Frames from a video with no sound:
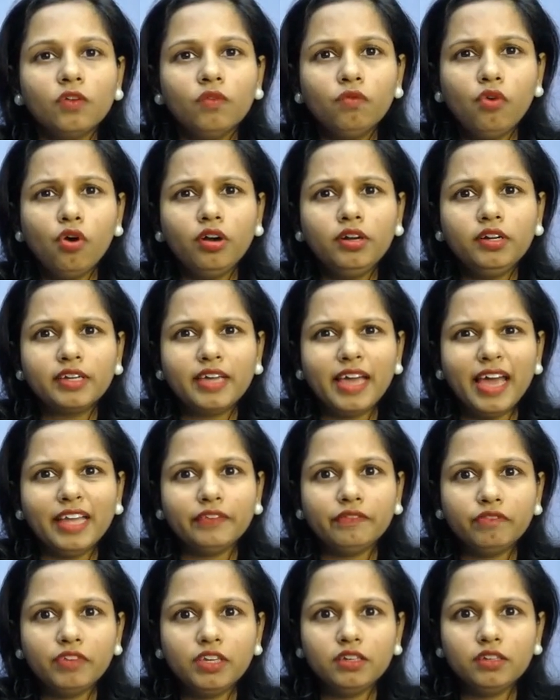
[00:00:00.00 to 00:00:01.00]
what
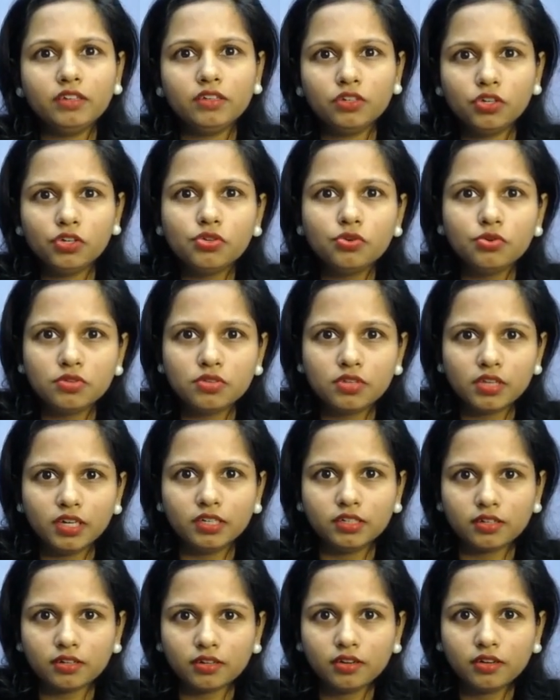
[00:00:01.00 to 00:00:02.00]
can we use
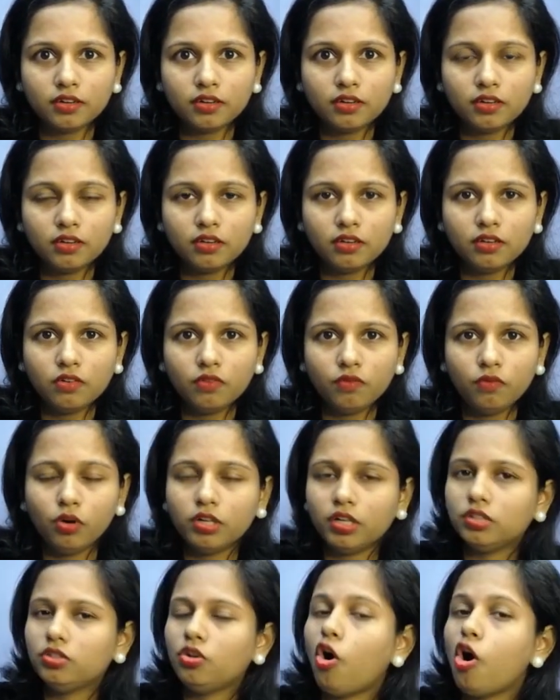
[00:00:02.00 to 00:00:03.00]
it?
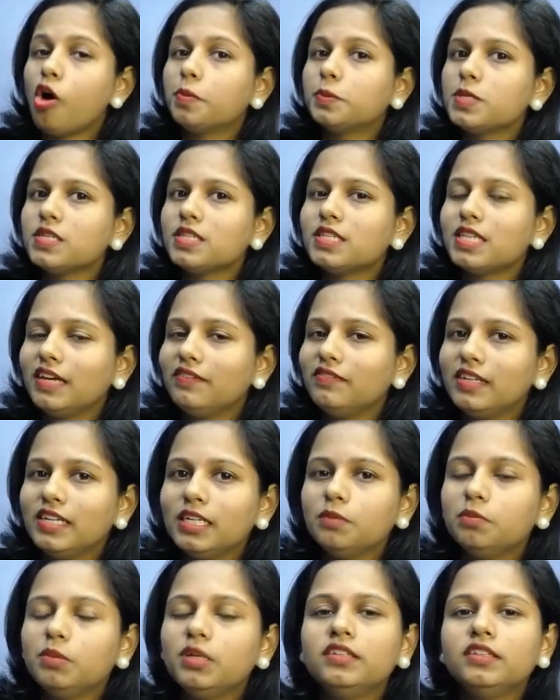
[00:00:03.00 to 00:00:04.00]
What are the options
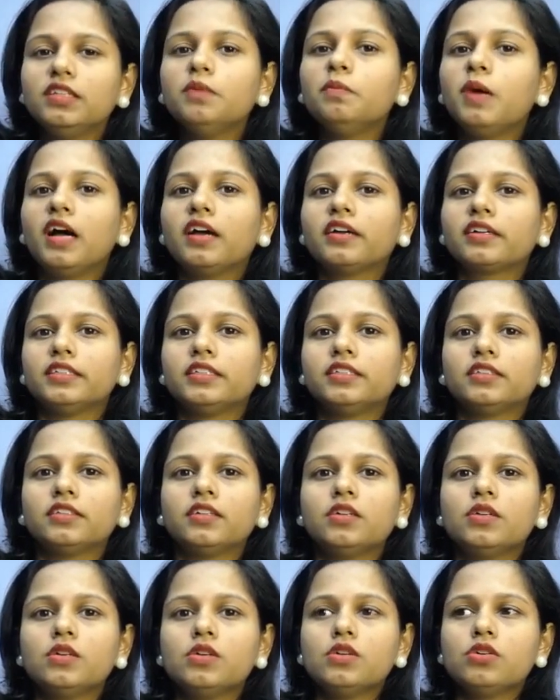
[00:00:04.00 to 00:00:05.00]
available in the market?
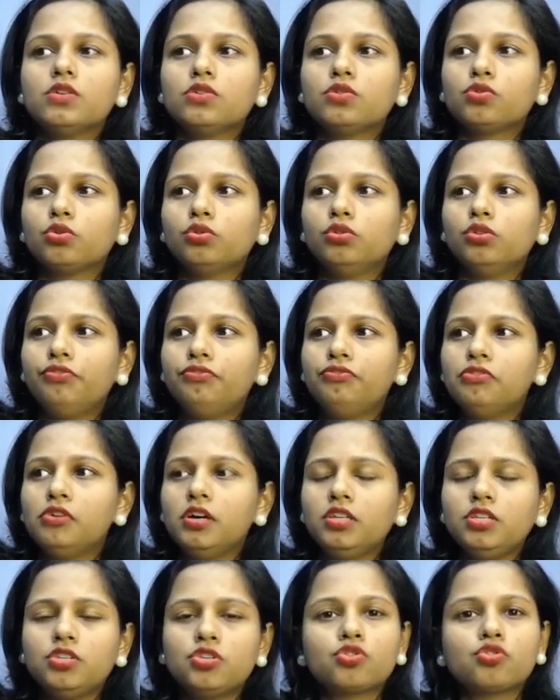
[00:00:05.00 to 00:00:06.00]
So, the
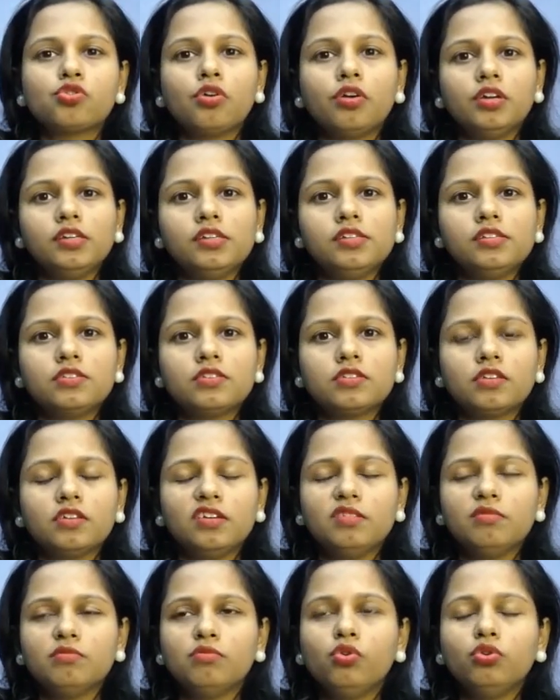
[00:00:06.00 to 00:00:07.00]
first choice
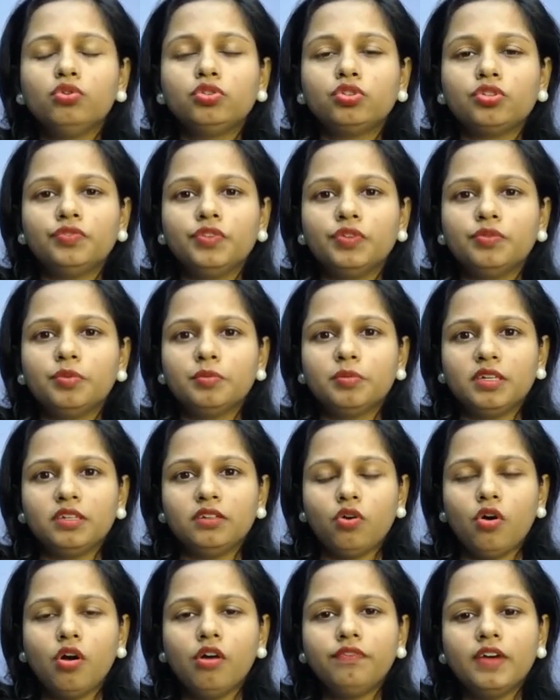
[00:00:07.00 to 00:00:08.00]
in most of the
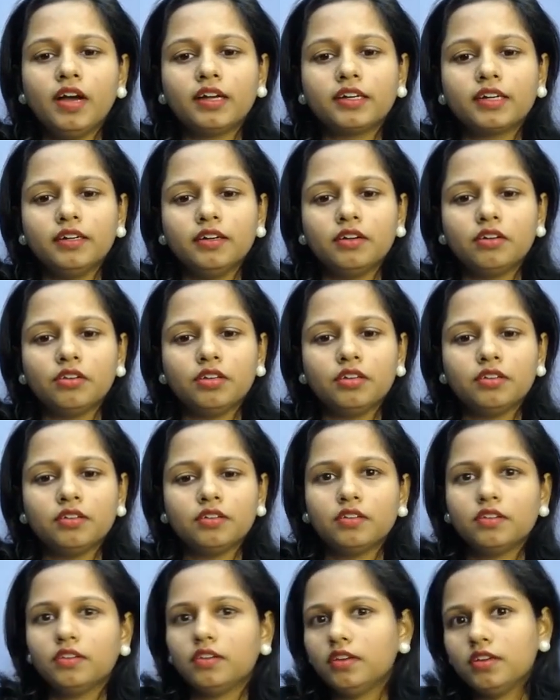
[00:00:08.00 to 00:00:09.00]
women of our country
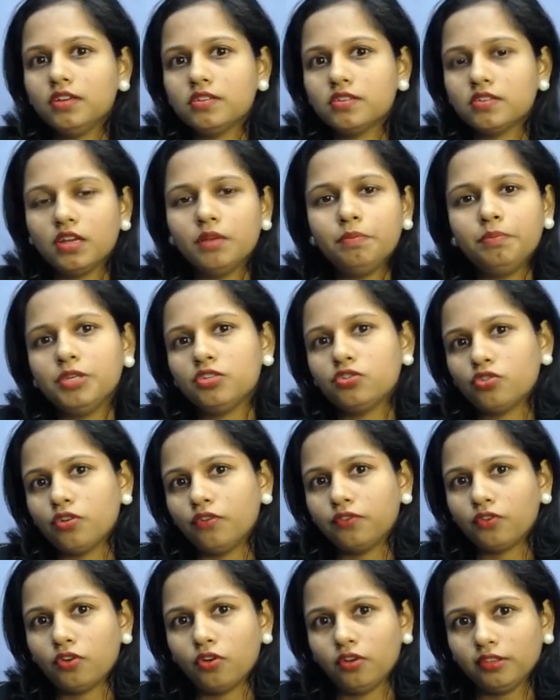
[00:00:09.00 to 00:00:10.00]
is a piece
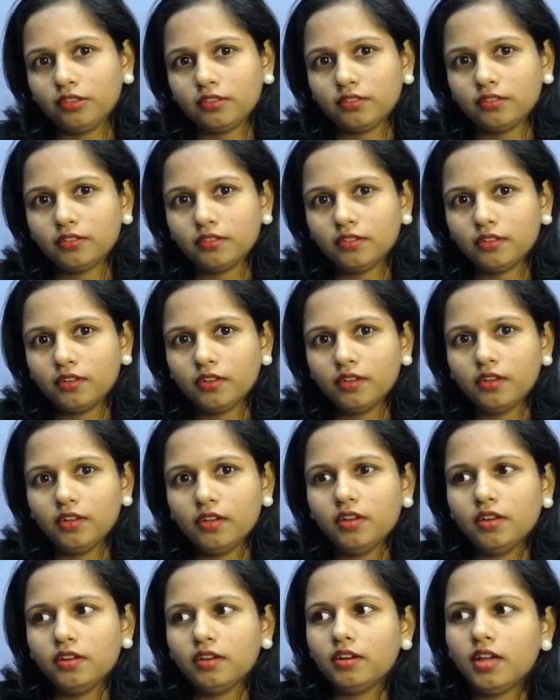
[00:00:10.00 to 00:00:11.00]
of cloth.
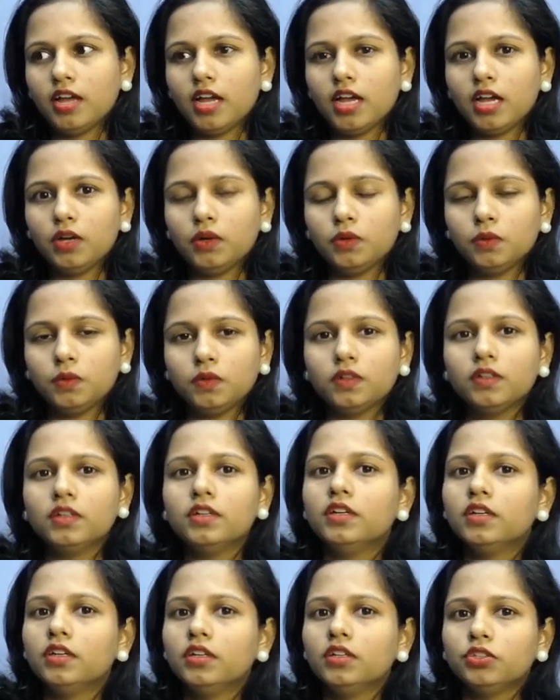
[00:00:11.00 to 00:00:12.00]
Now,
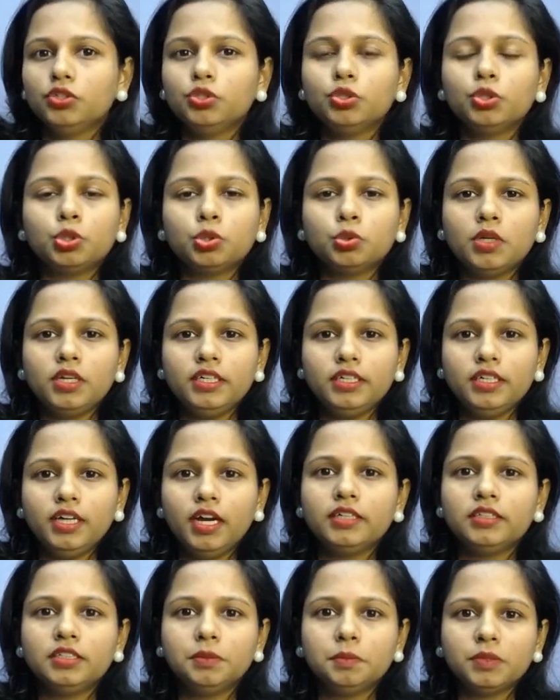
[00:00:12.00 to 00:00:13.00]
usually one
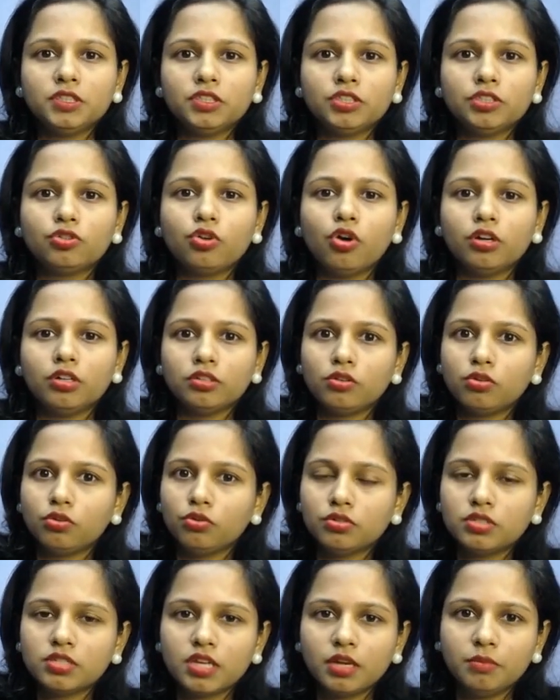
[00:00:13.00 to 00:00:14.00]
hundred percent cotton
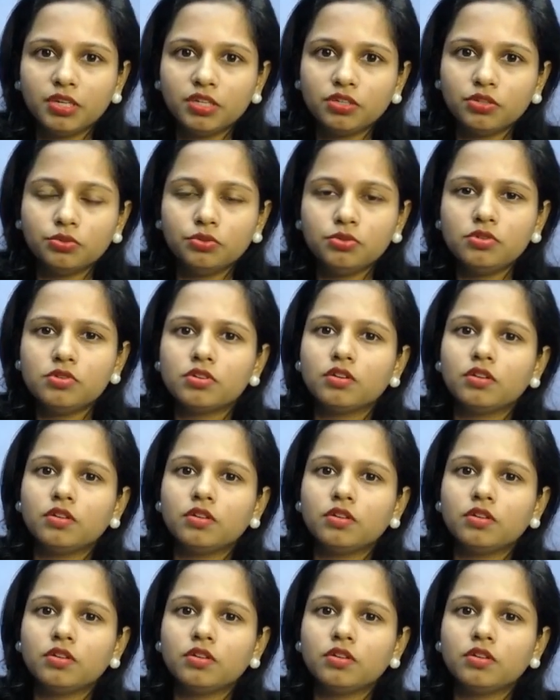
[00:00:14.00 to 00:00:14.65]
clothes are being used,